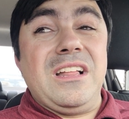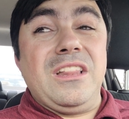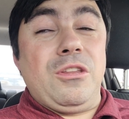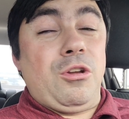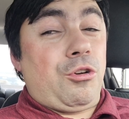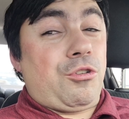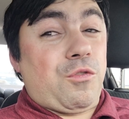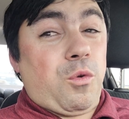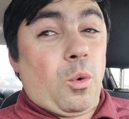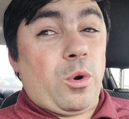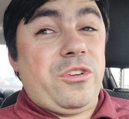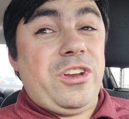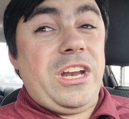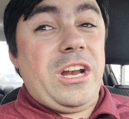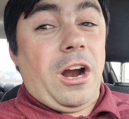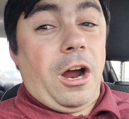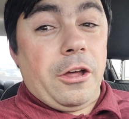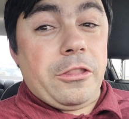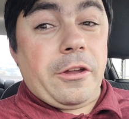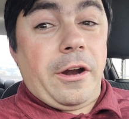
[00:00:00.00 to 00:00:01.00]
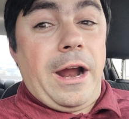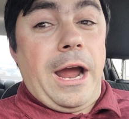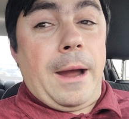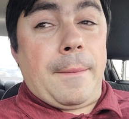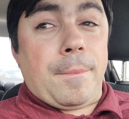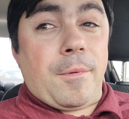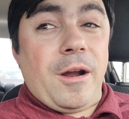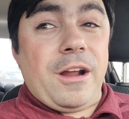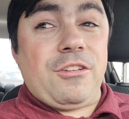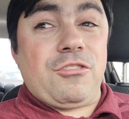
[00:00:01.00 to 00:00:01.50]
There's 14 other
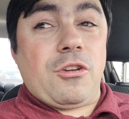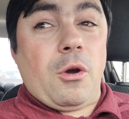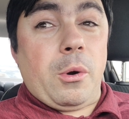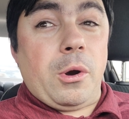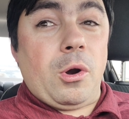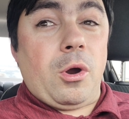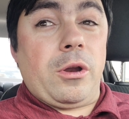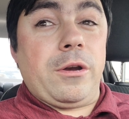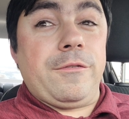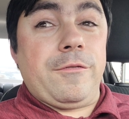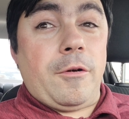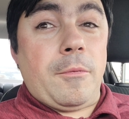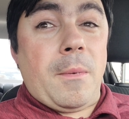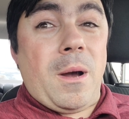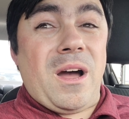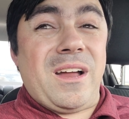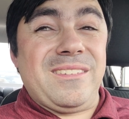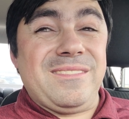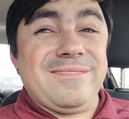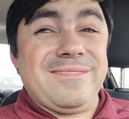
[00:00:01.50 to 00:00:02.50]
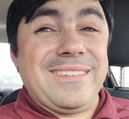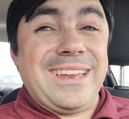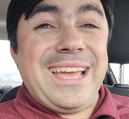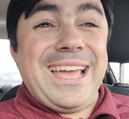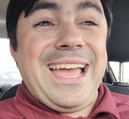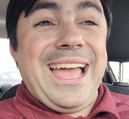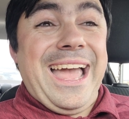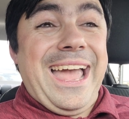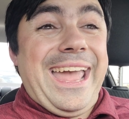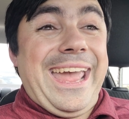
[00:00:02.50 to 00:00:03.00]
outbreaks going on in Vermont.
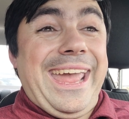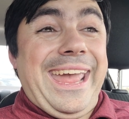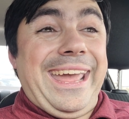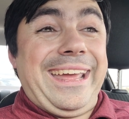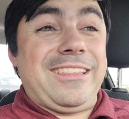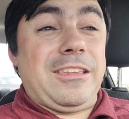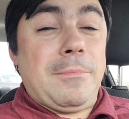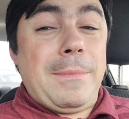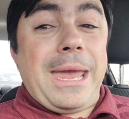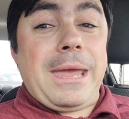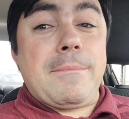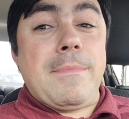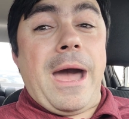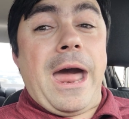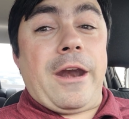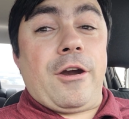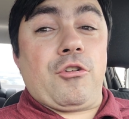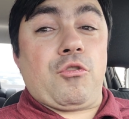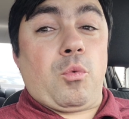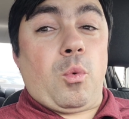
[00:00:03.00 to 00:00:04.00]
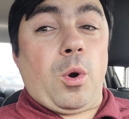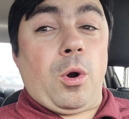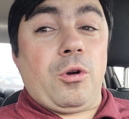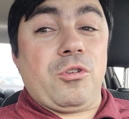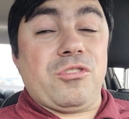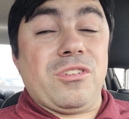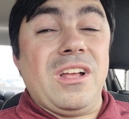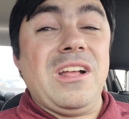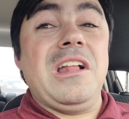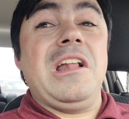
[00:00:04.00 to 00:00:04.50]
And to make matters
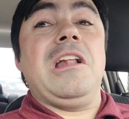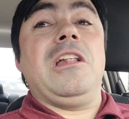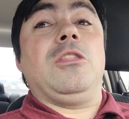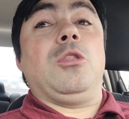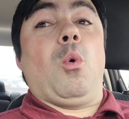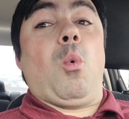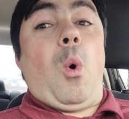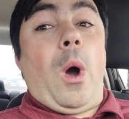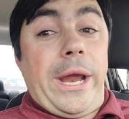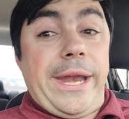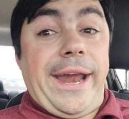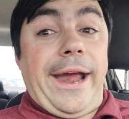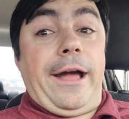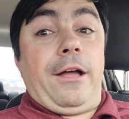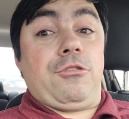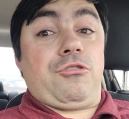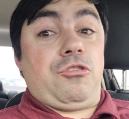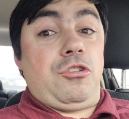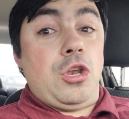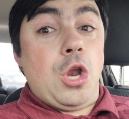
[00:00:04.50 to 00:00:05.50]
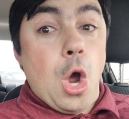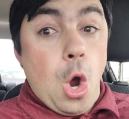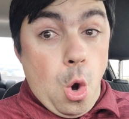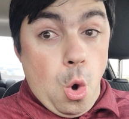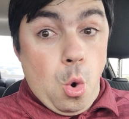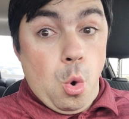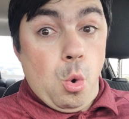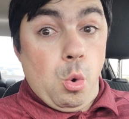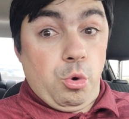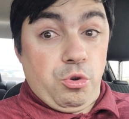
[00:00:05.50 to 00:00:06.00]
worse, the White House
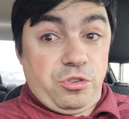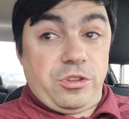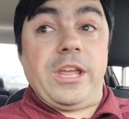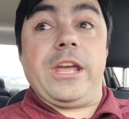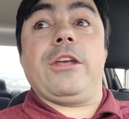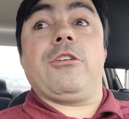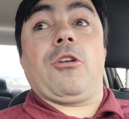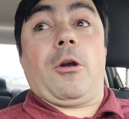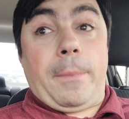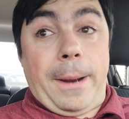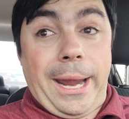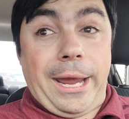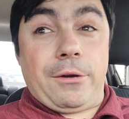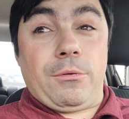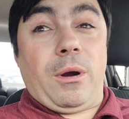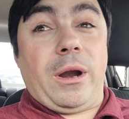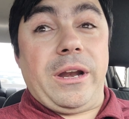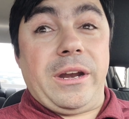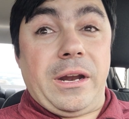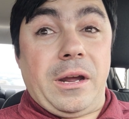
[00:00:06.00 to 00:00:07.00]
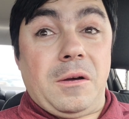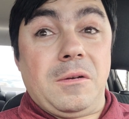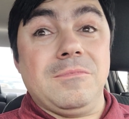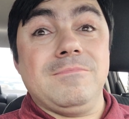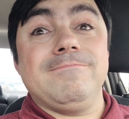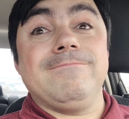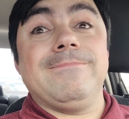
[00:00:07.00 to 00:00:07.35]
knows things are bad right now.